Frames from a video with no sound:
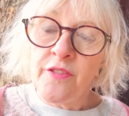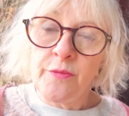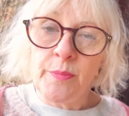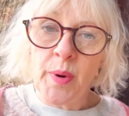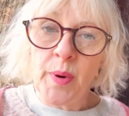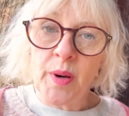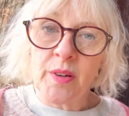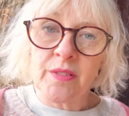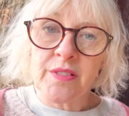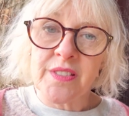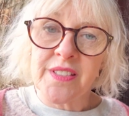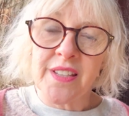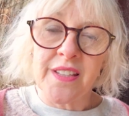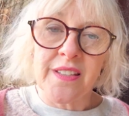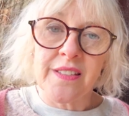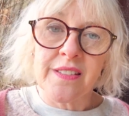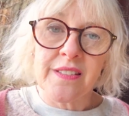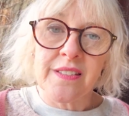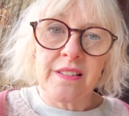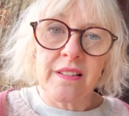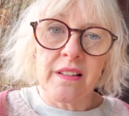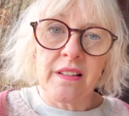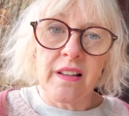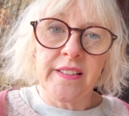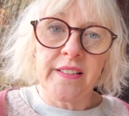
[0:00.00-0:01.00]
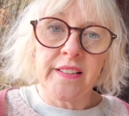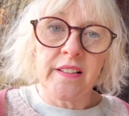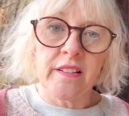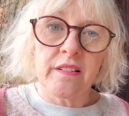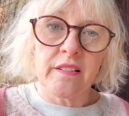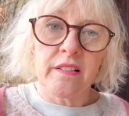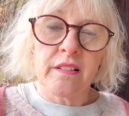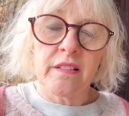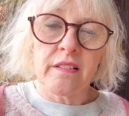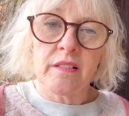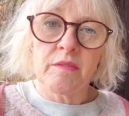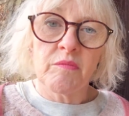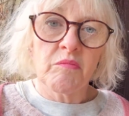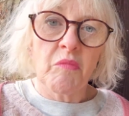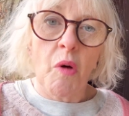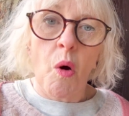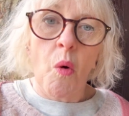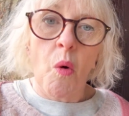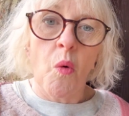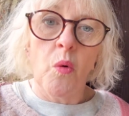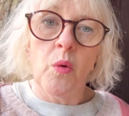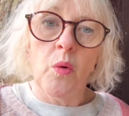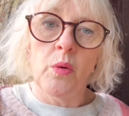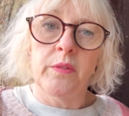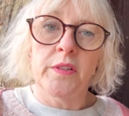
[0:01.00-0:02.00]
boxes like
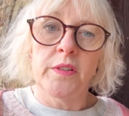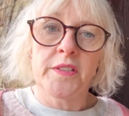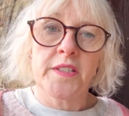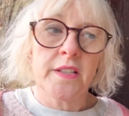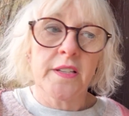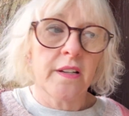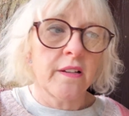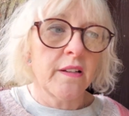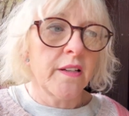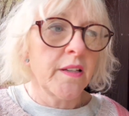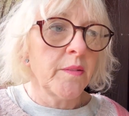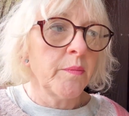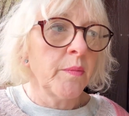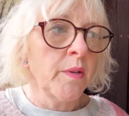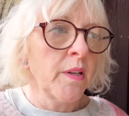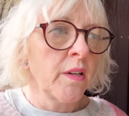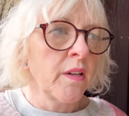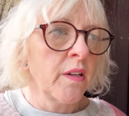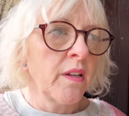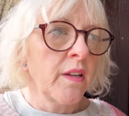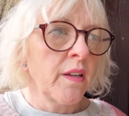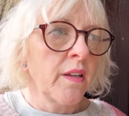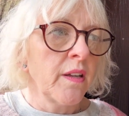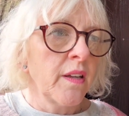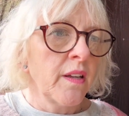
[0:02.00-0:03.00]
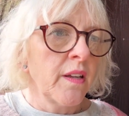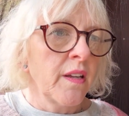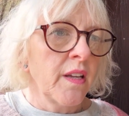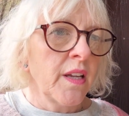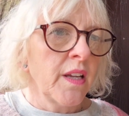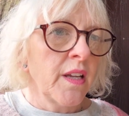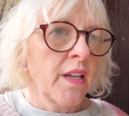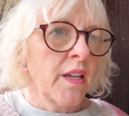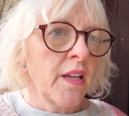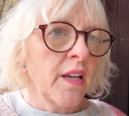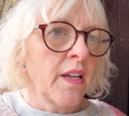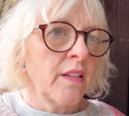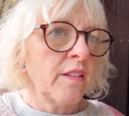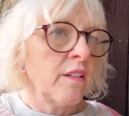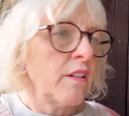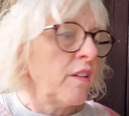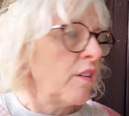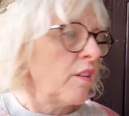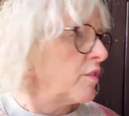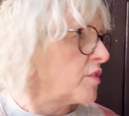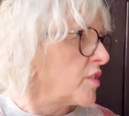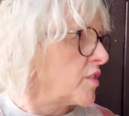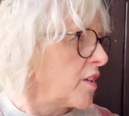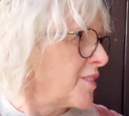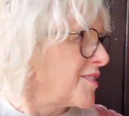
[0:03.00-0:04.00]
all the time, and a lot
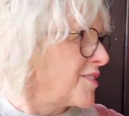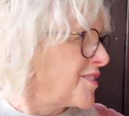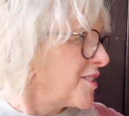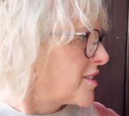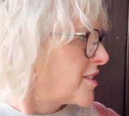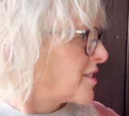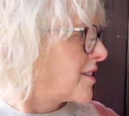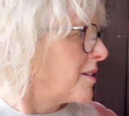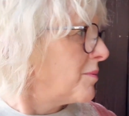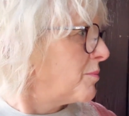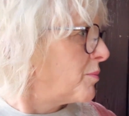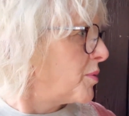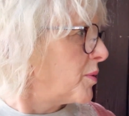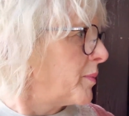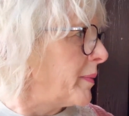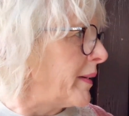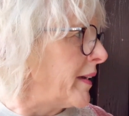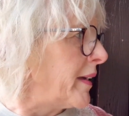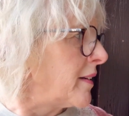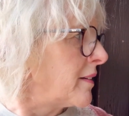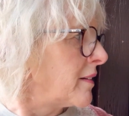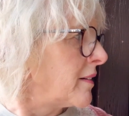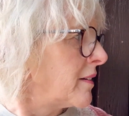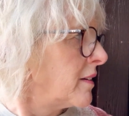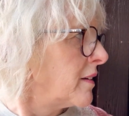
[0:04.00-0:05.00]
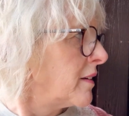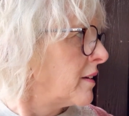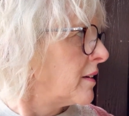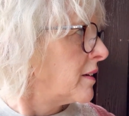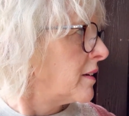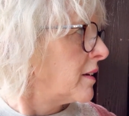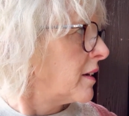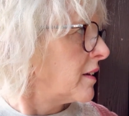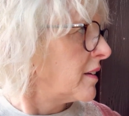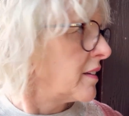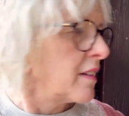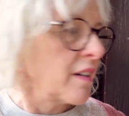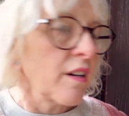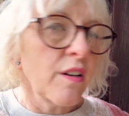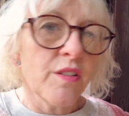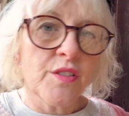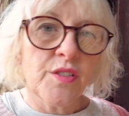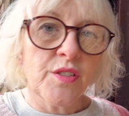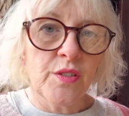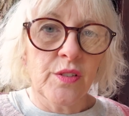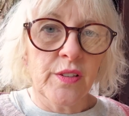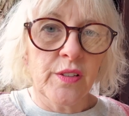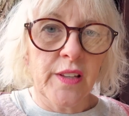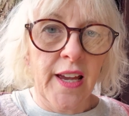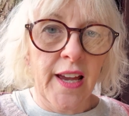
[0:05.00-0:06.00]
of time I just dump them in and think I'll
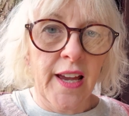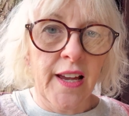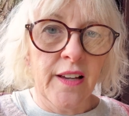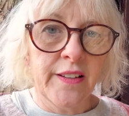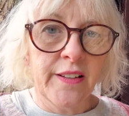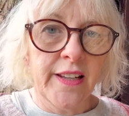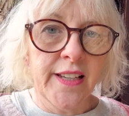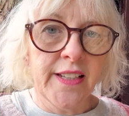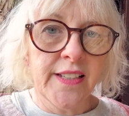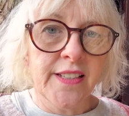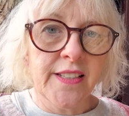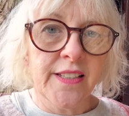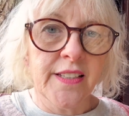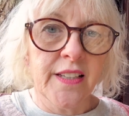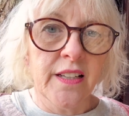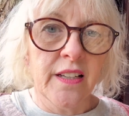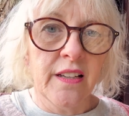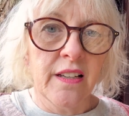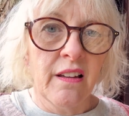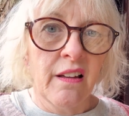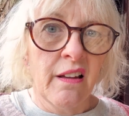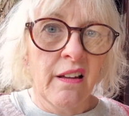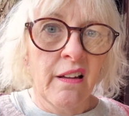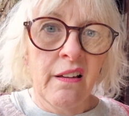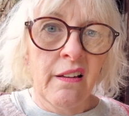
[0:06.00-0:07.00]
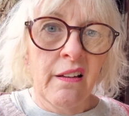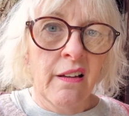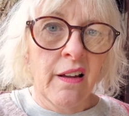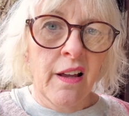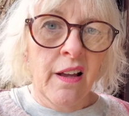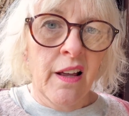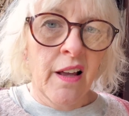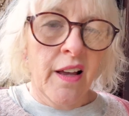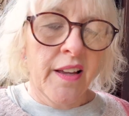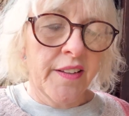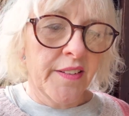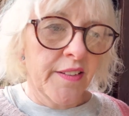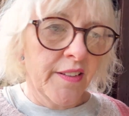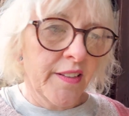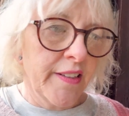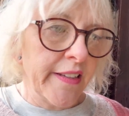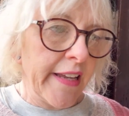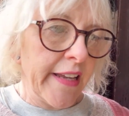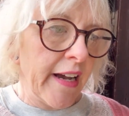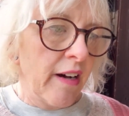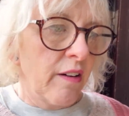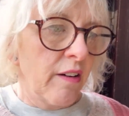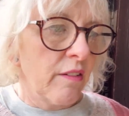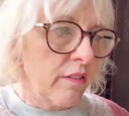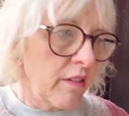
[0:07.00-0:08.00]
sort that out later, and
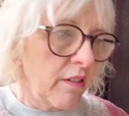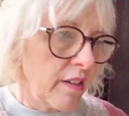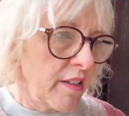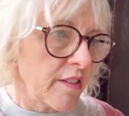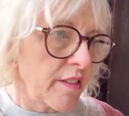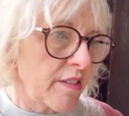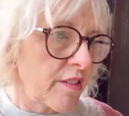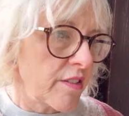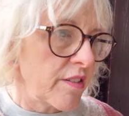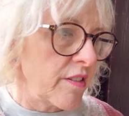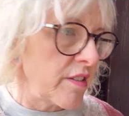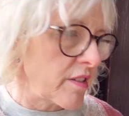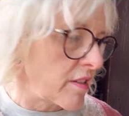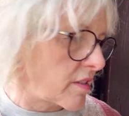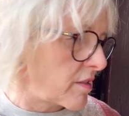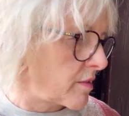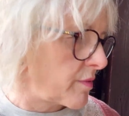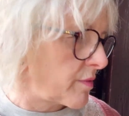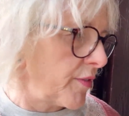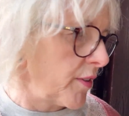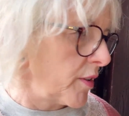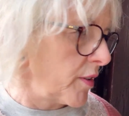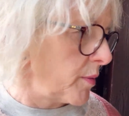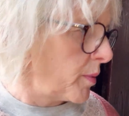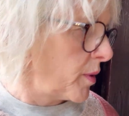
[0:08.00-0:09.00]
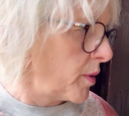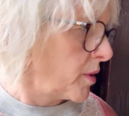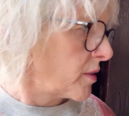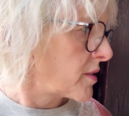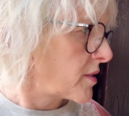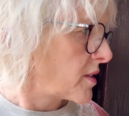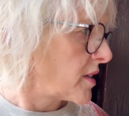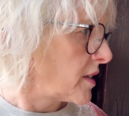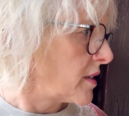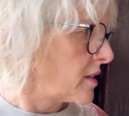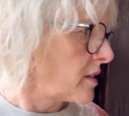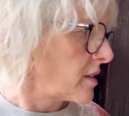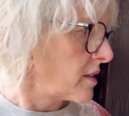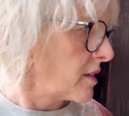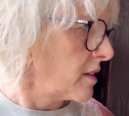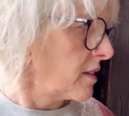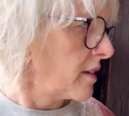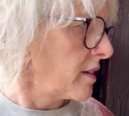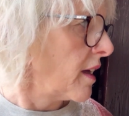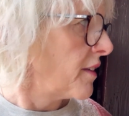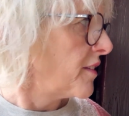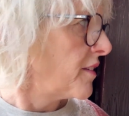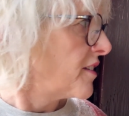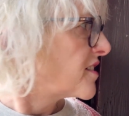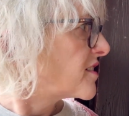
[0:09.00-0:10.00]
now it's just full of boxes and
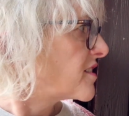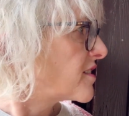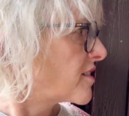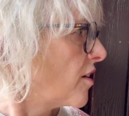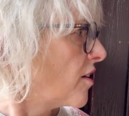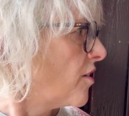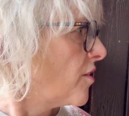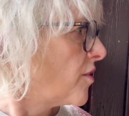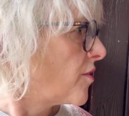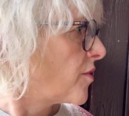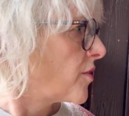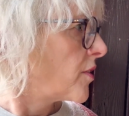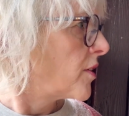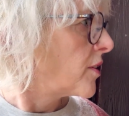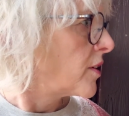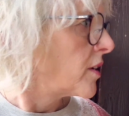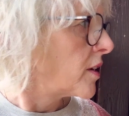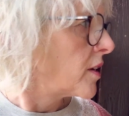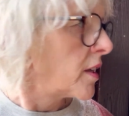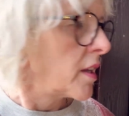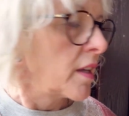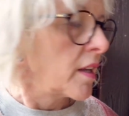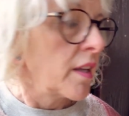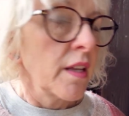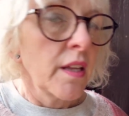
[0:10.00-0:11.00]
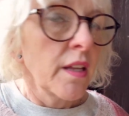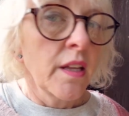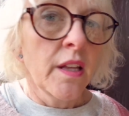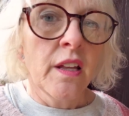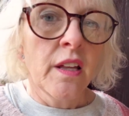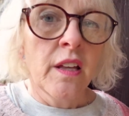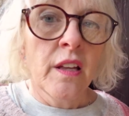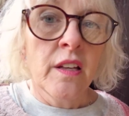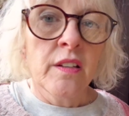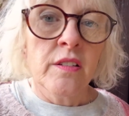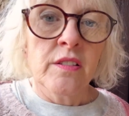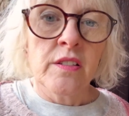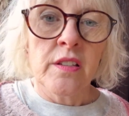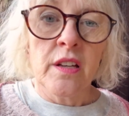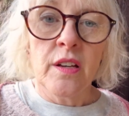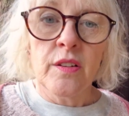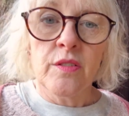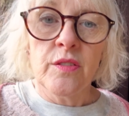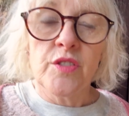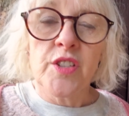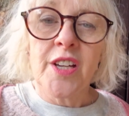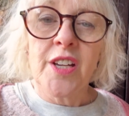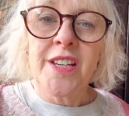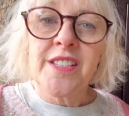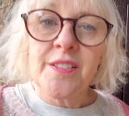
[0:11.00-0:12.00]
other stuff. So
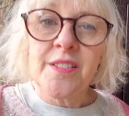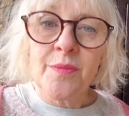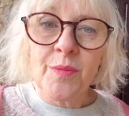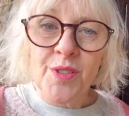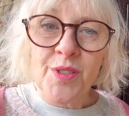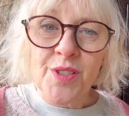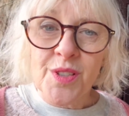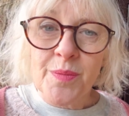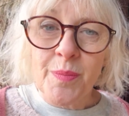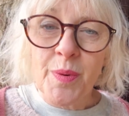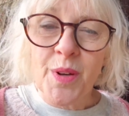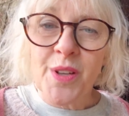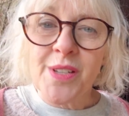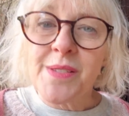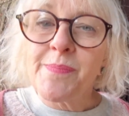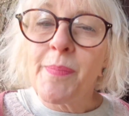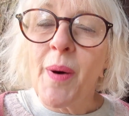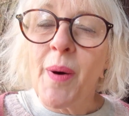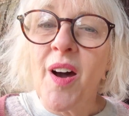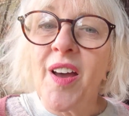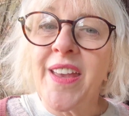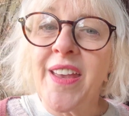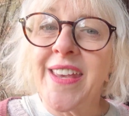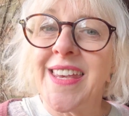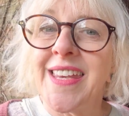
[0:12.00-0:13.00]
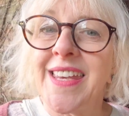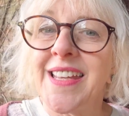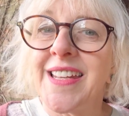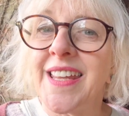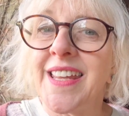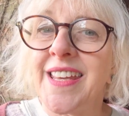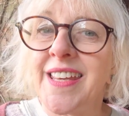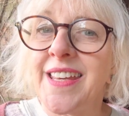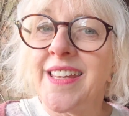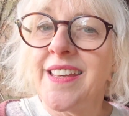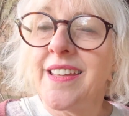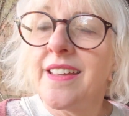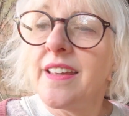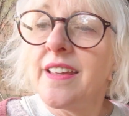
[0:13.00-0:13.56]
Jason wants to put his bike in here.